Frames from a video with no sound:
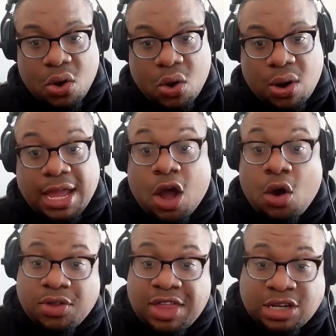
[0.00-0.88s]
Or like,
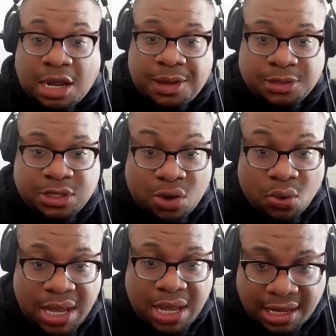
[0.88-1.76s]
oh, they drop an episode a
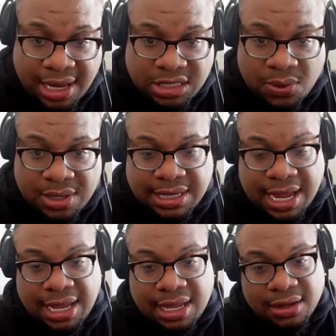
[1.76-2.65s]
week. And so it's
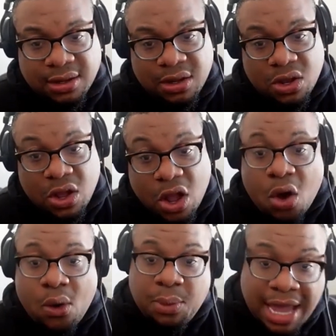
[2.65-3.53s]
like, oh,
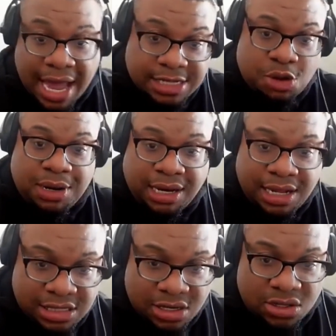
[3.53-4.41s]
hey, we got so many
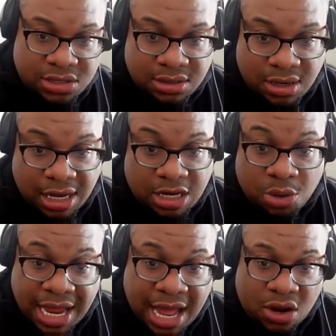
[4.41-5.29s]
listeners, like don't
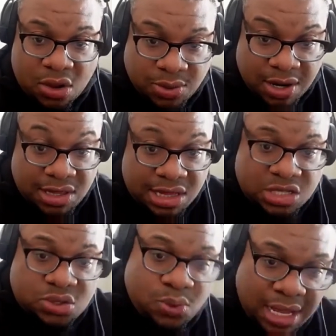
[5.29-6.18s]
downloads, whatever
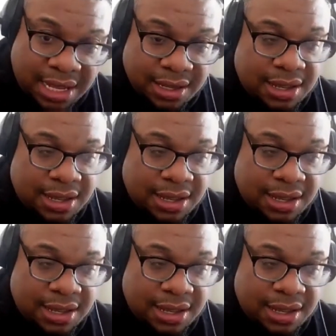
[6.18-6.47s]
this week.